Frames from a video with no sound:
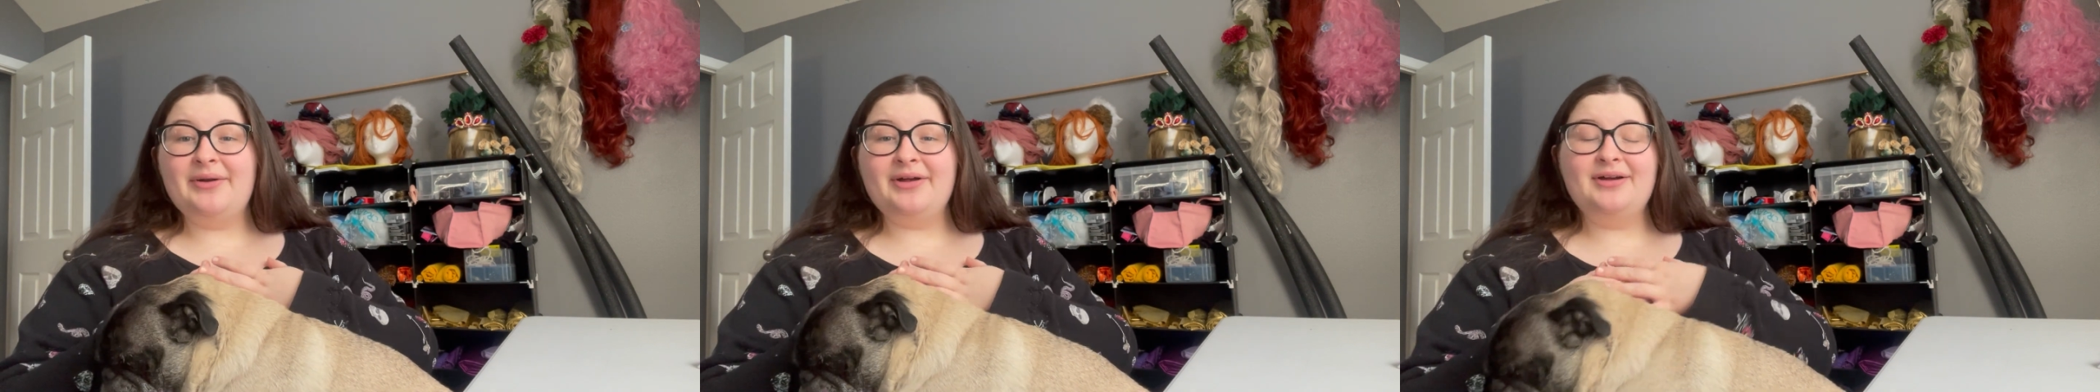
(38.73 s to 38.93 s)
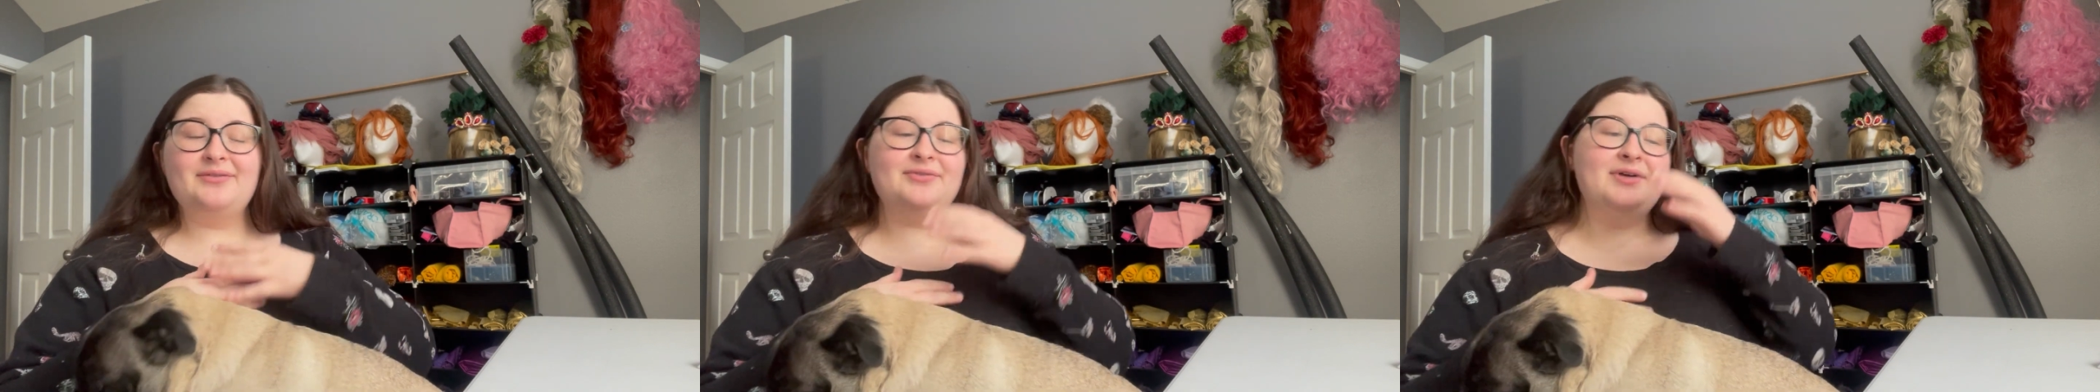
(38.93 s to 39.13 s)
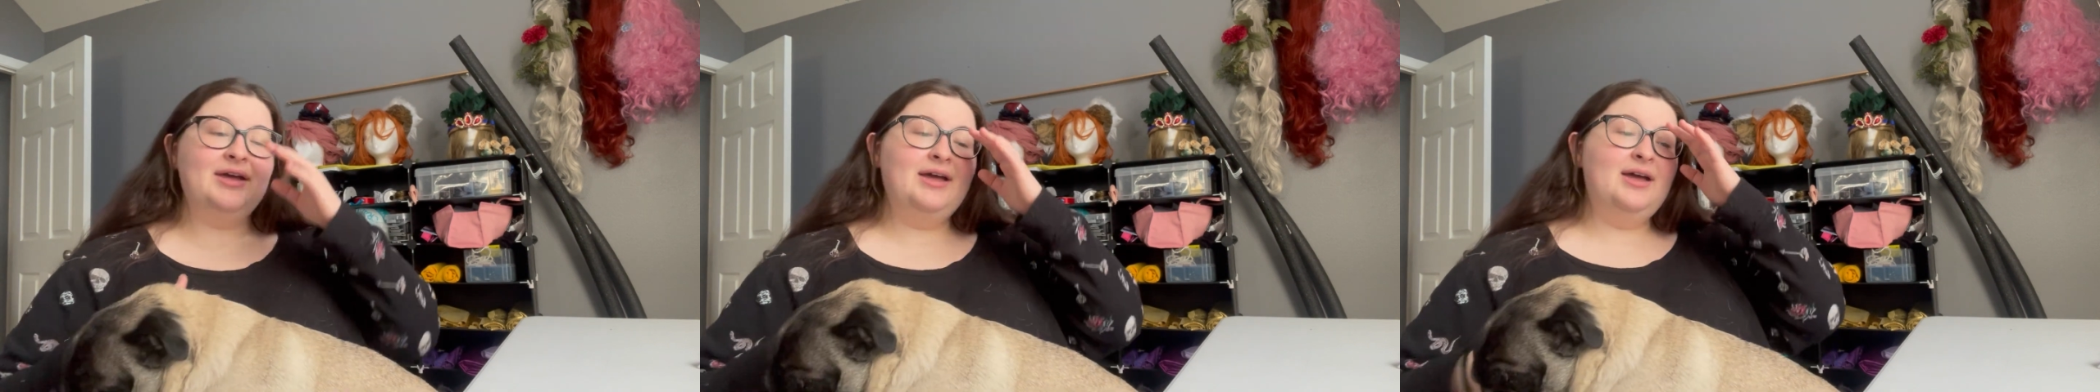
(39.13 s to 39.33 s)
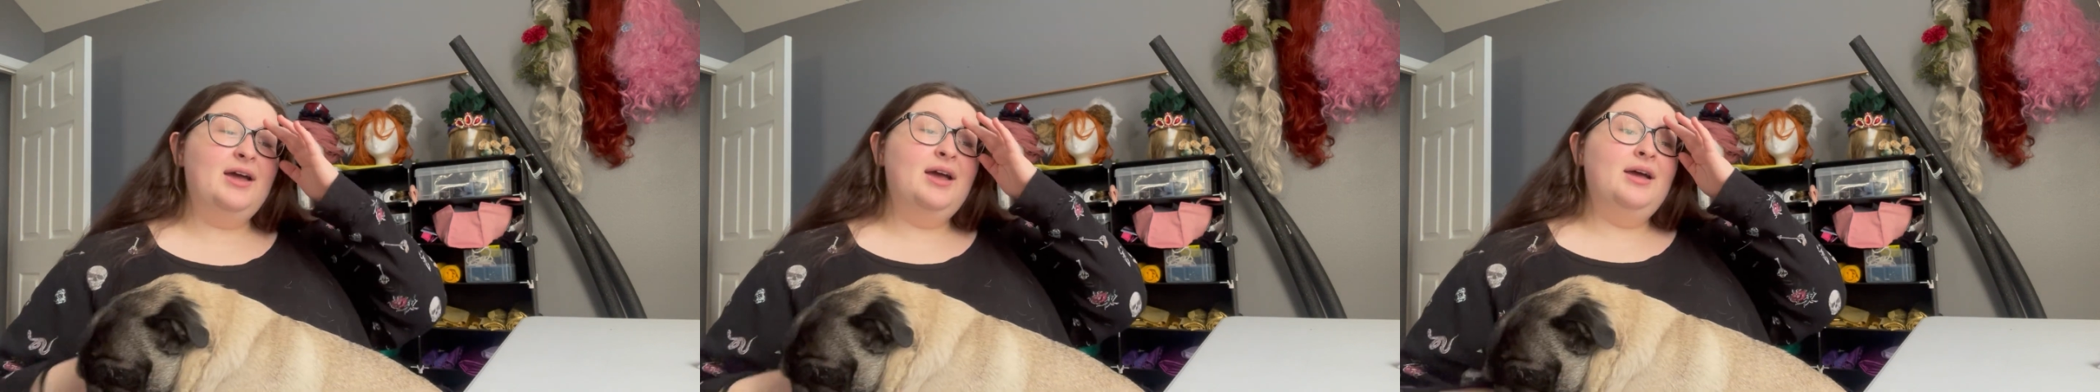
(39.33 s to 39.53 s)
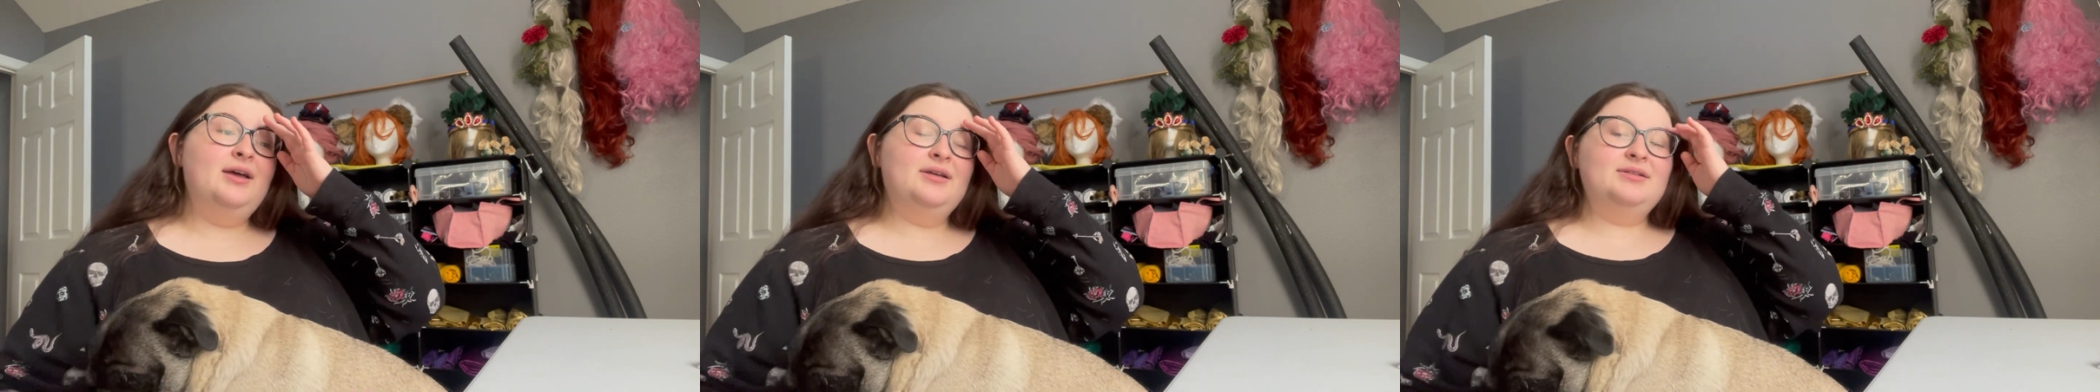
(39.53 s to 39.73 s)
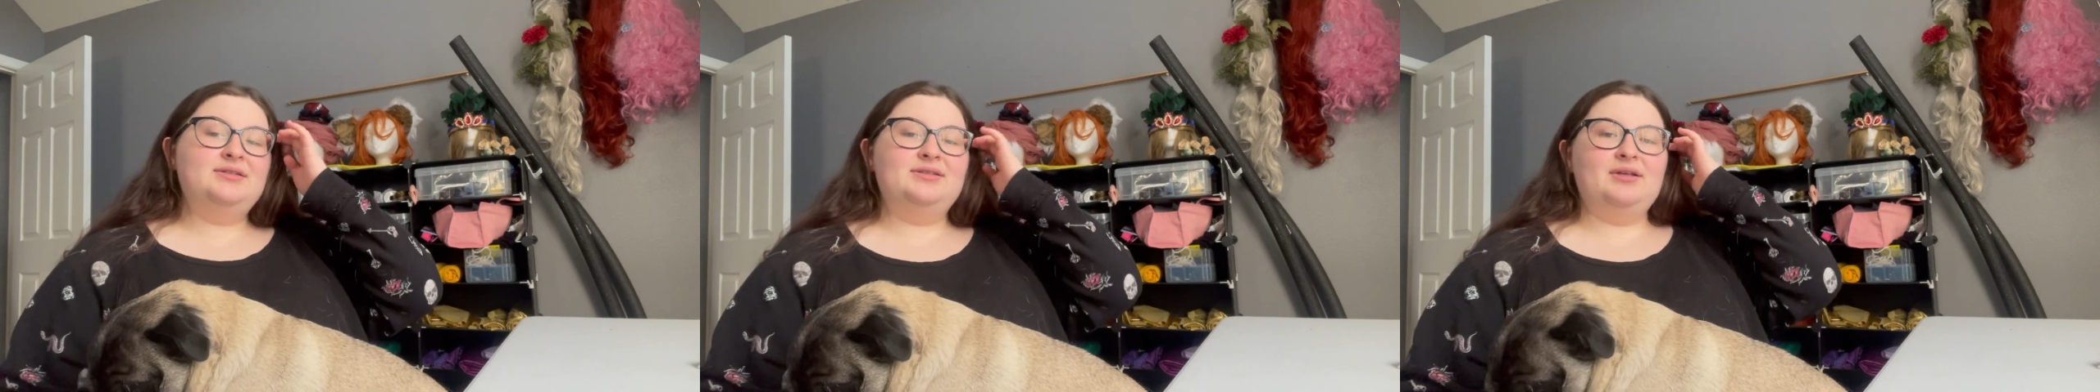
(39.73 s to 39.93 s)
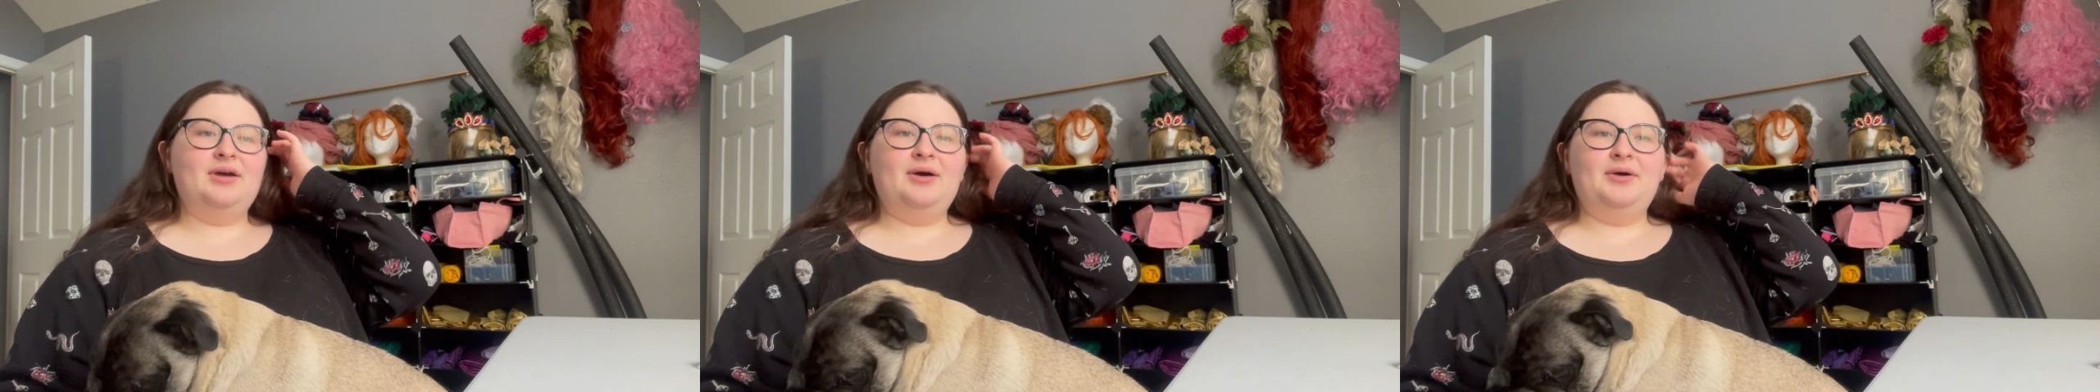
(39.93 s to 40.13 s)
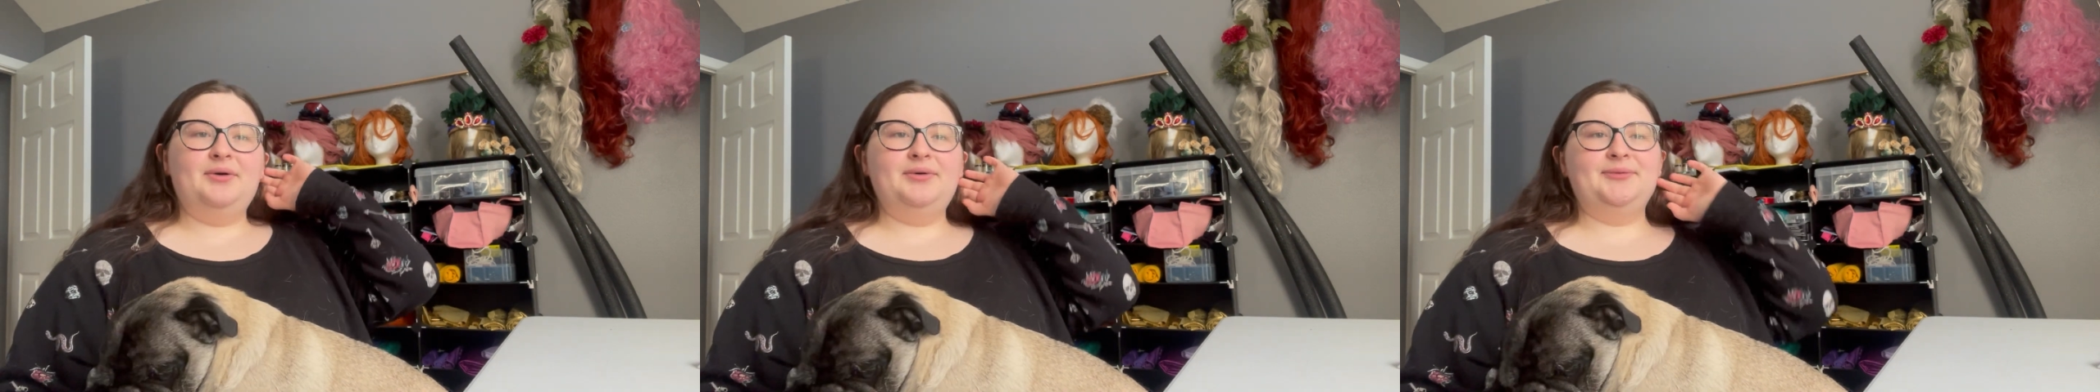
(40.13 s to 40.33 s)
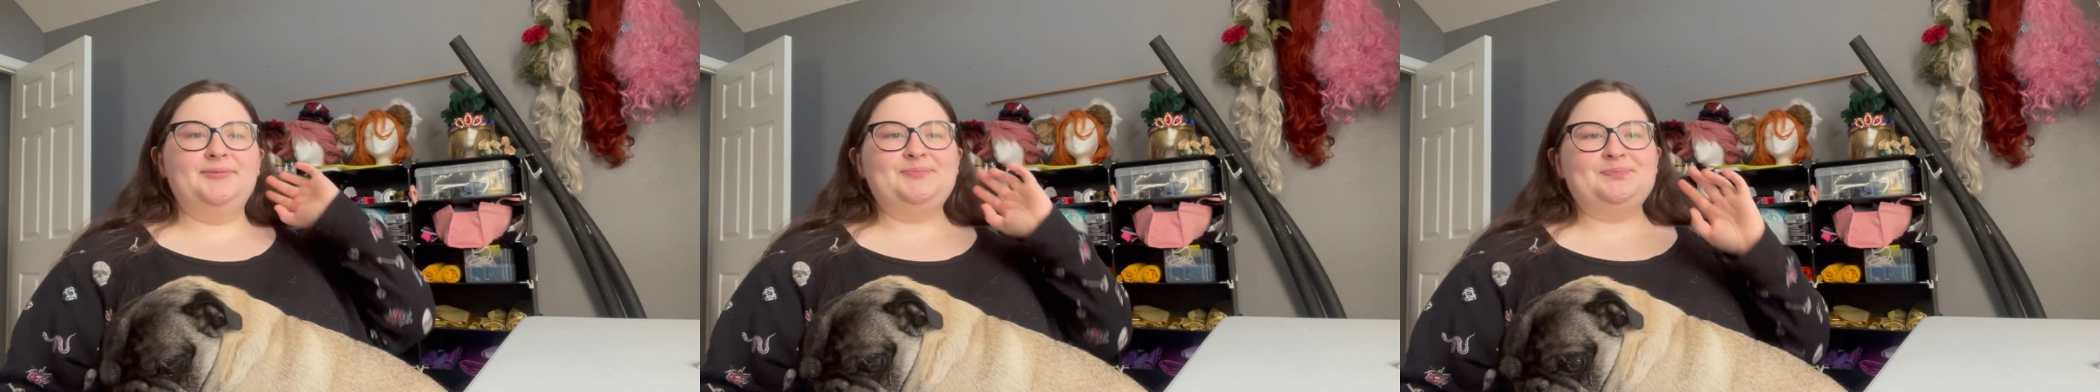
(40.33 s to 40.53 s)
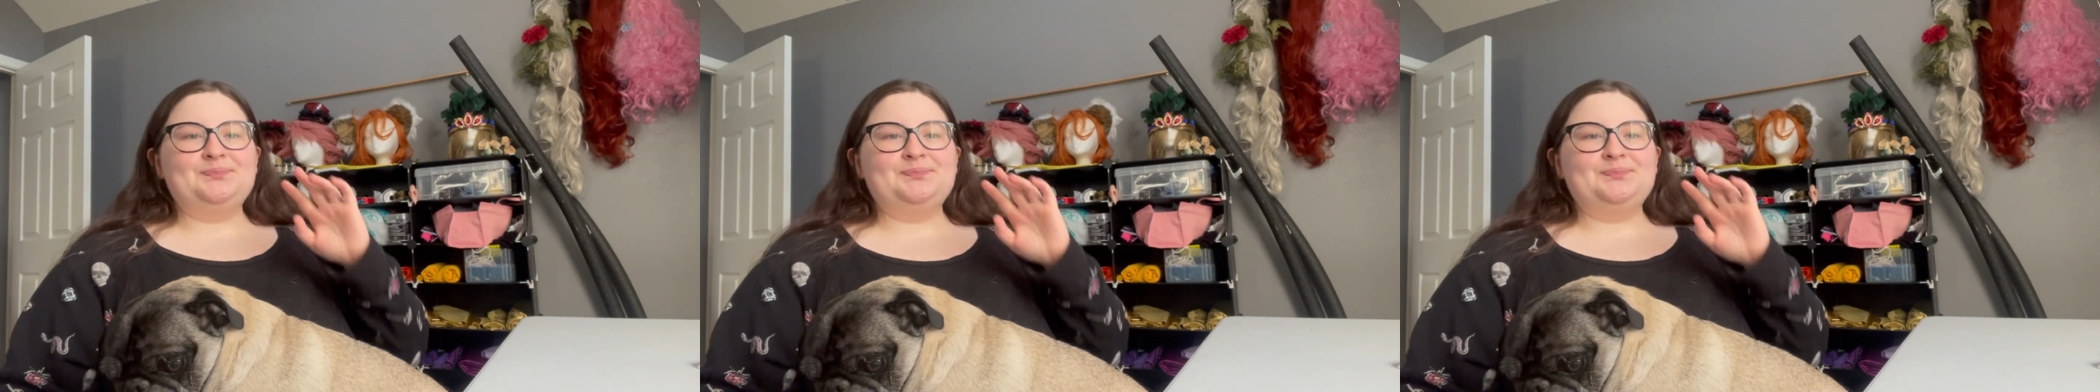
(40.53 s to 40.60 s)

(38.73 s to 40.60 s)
of. So